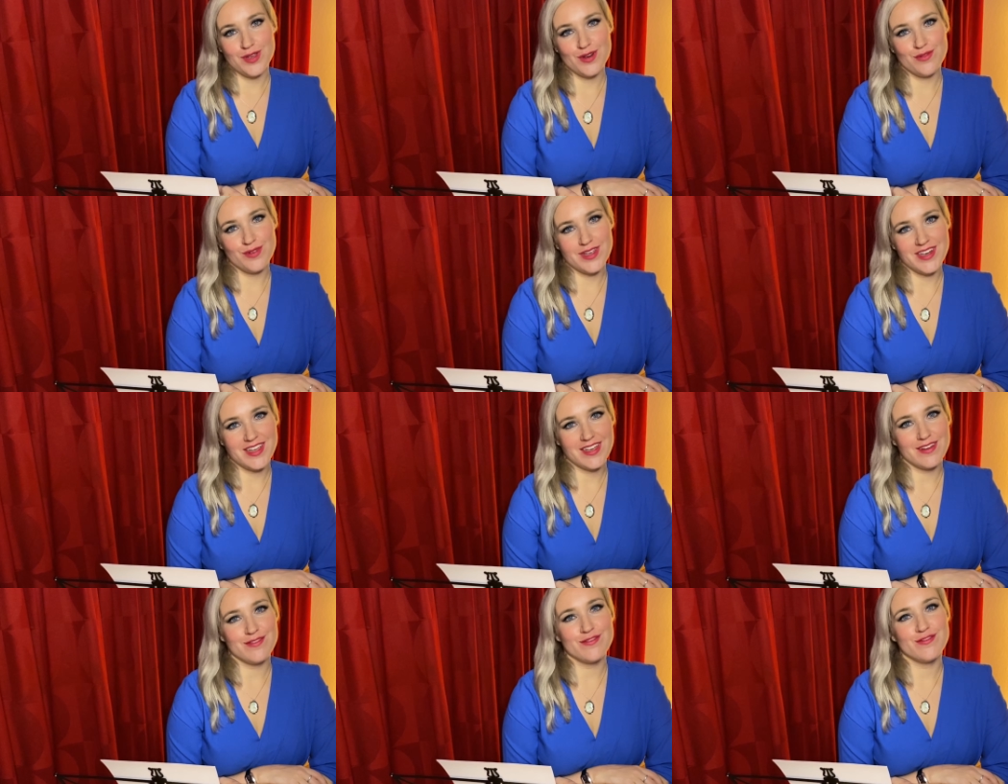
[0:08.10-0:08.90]
are
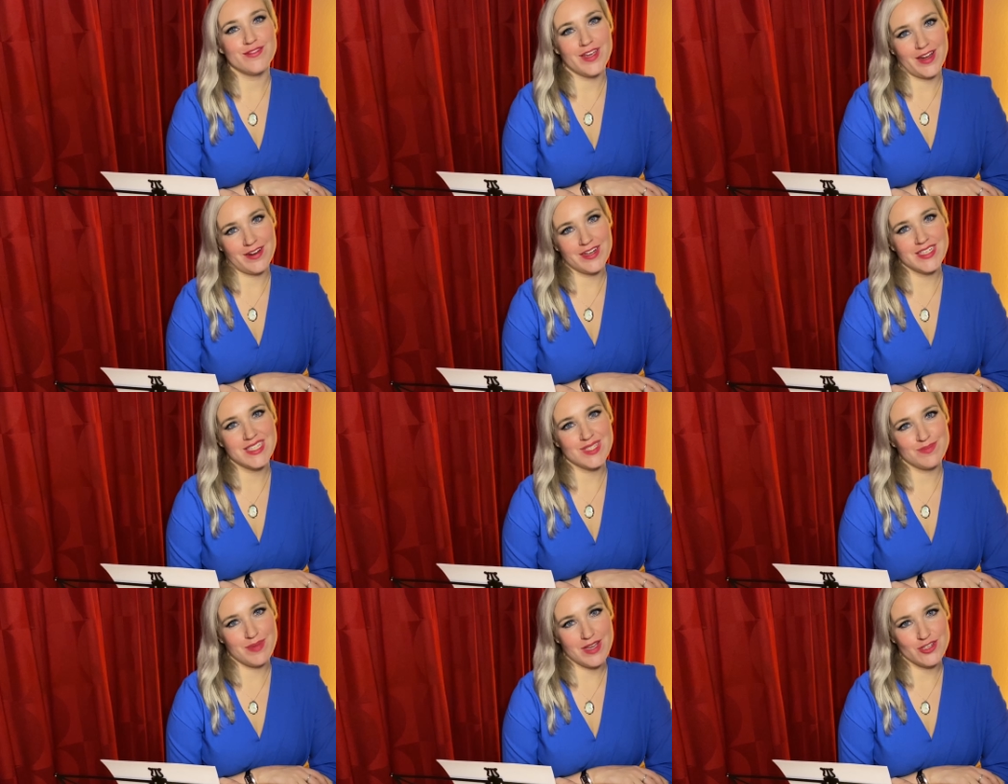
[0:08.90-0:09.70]
reading a very
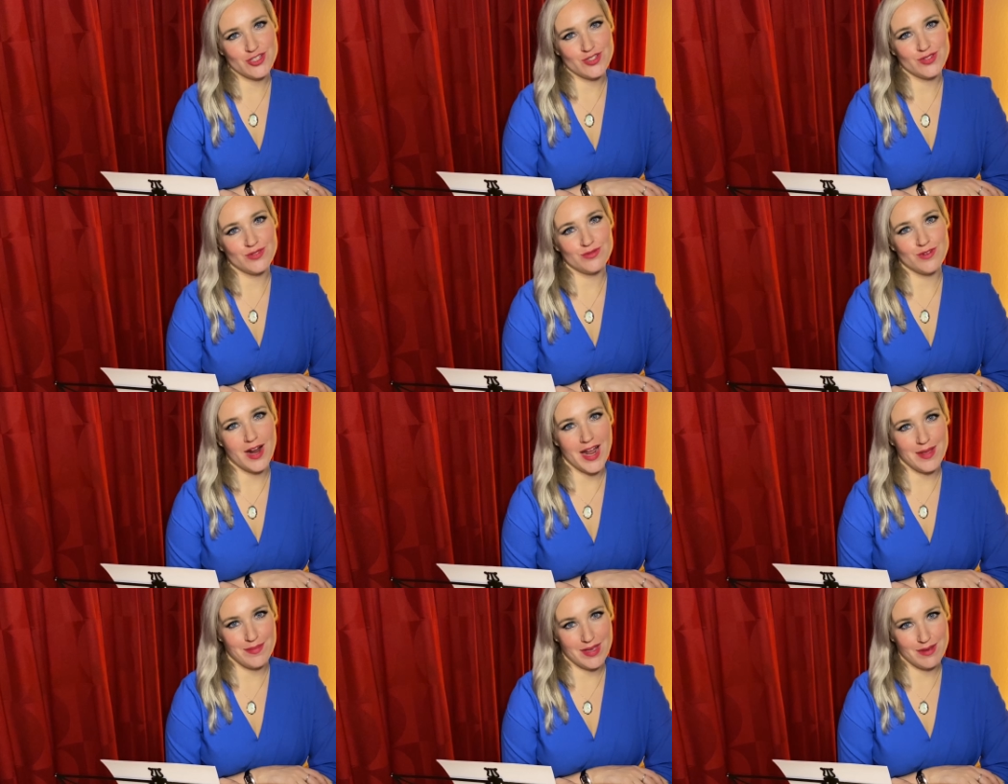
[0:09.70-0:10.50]
special
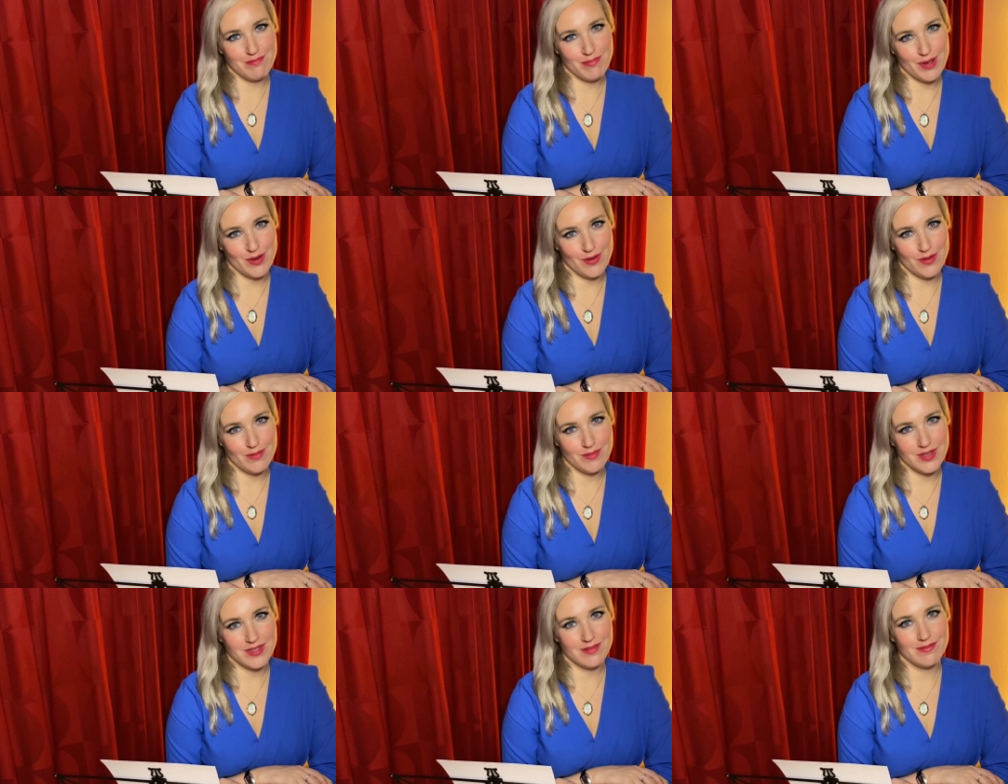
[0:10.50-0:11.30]
rhyming
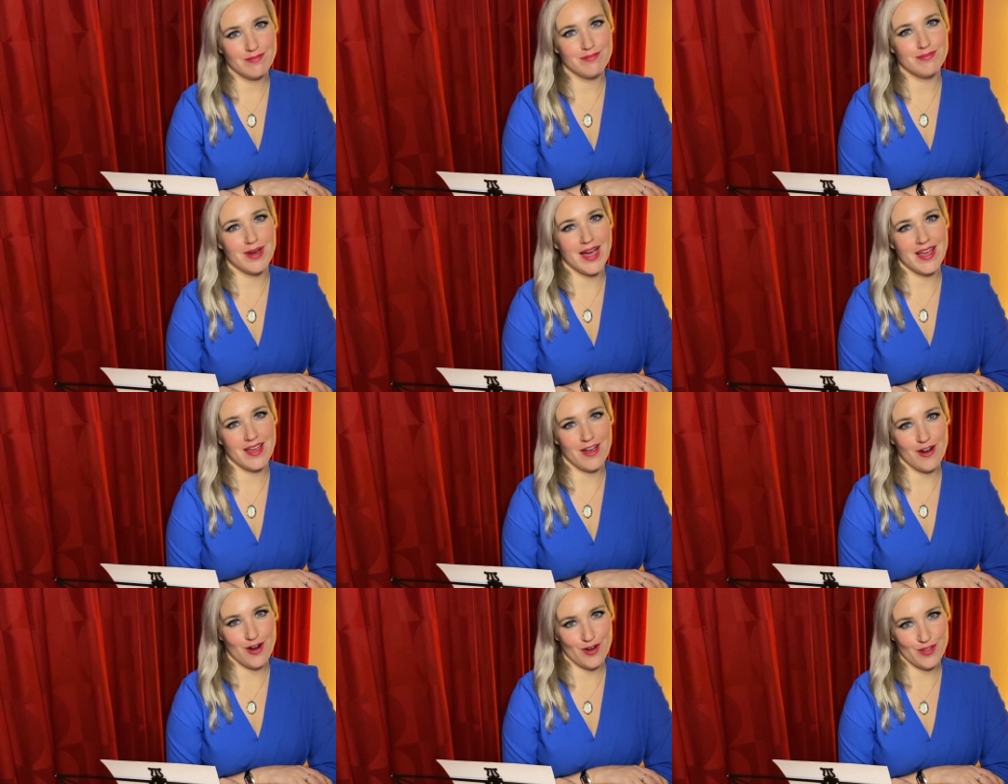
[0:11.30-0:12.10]
poem by
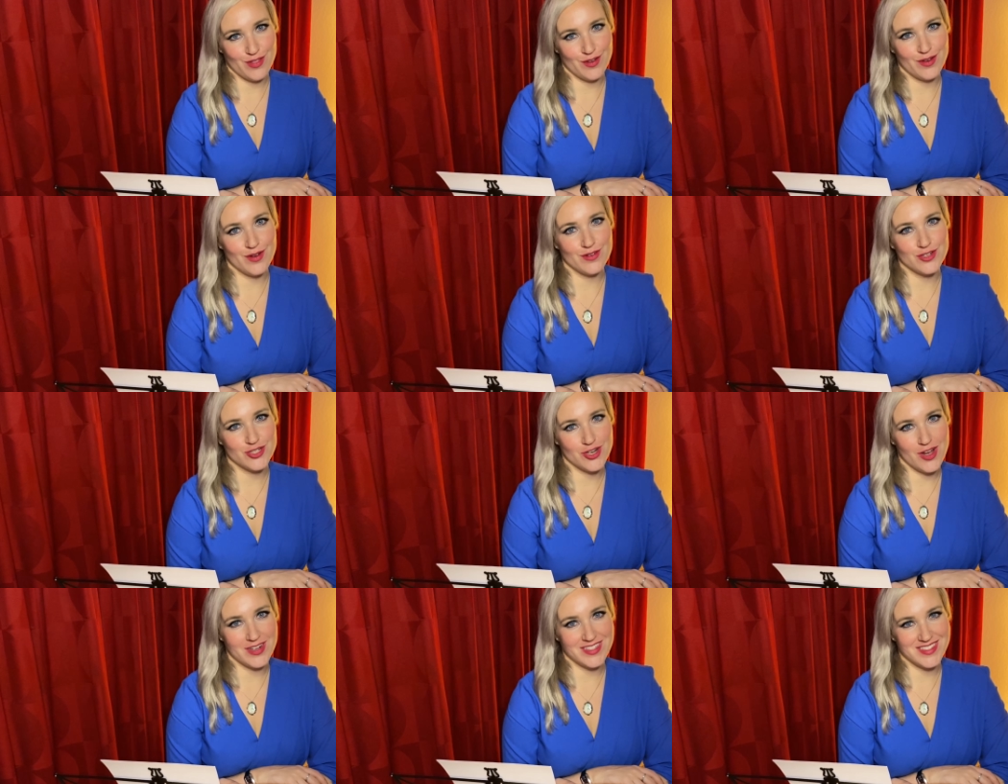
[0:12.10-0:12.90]
Arthur
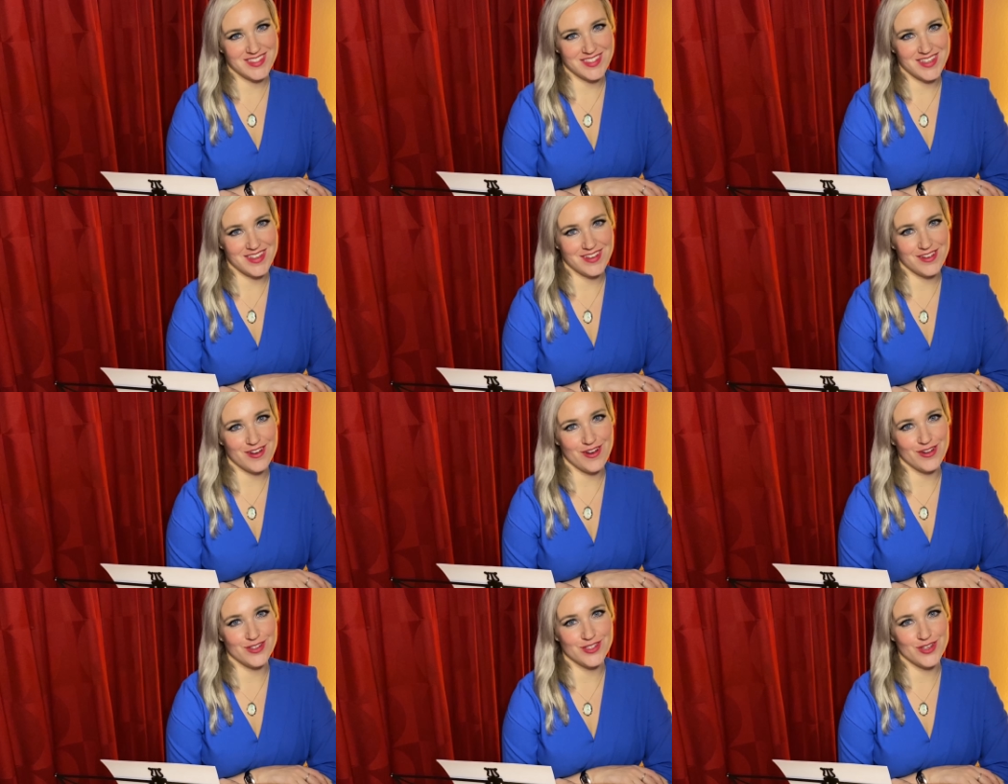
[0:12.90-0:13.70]
O'Shaughnessy
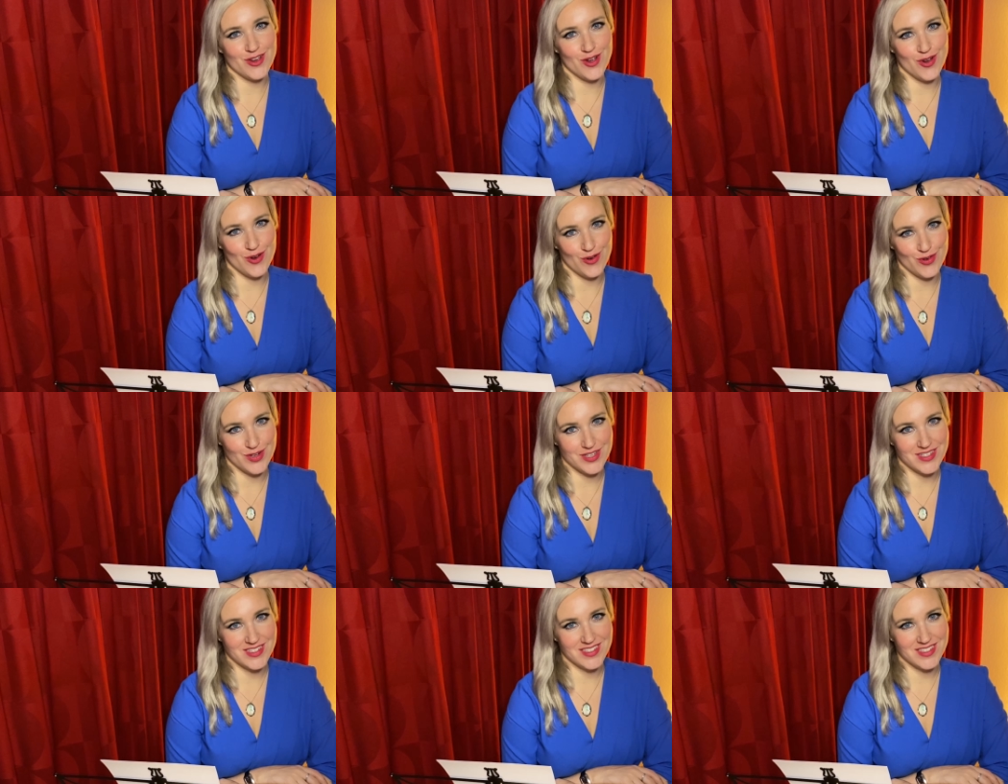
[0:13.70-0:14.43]
called Ode,